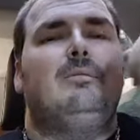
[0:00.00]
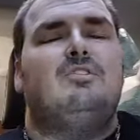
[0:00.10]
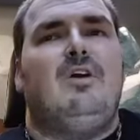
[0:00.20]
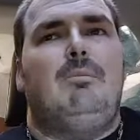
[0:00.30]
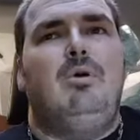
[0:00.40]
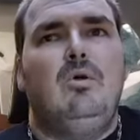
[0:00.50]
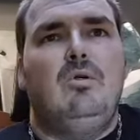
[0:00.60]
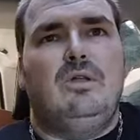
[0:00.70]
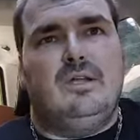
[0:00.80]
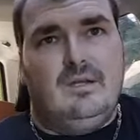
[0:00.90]
I'm gonna try
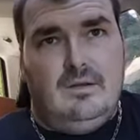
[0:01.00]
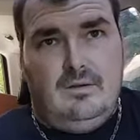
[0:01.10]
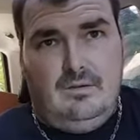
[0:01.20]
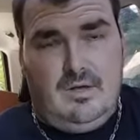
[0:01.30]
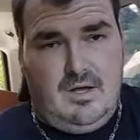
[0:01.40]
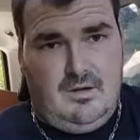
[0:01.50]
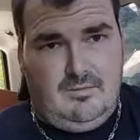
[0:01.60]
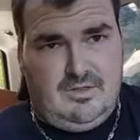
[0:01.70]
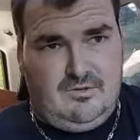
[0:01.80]
pulling it with